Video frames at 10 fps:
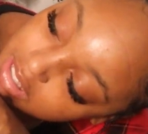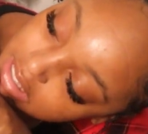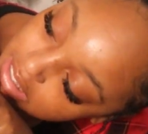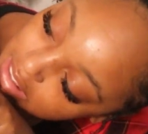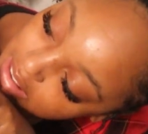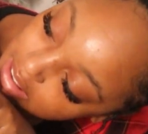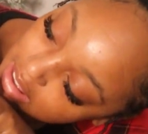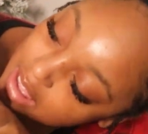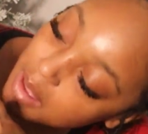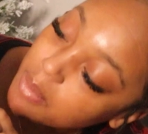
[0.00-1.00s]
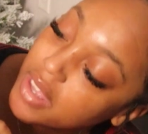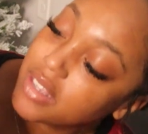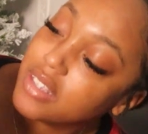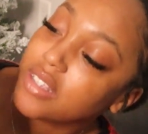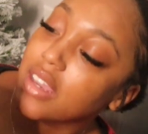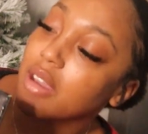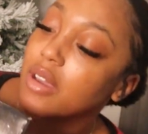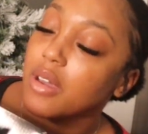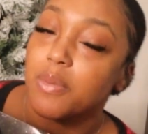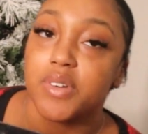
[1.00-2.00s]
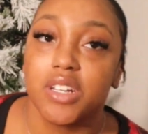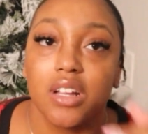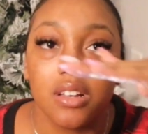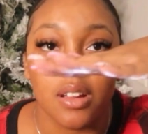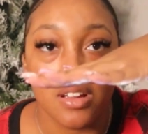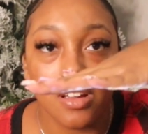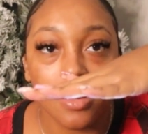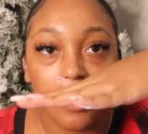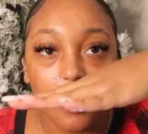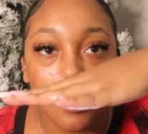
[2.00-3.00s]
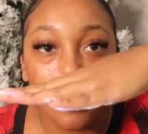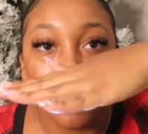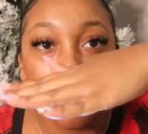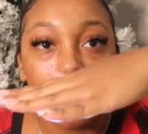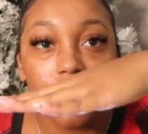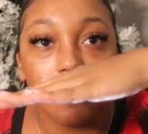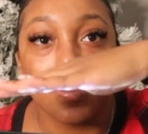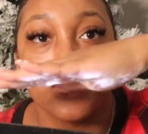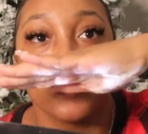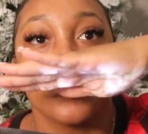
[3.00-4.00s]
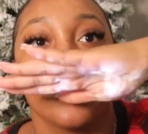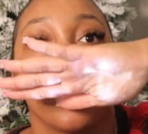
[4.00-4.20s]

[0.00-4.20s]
the ceiling. Because it's like a projector. Let me see.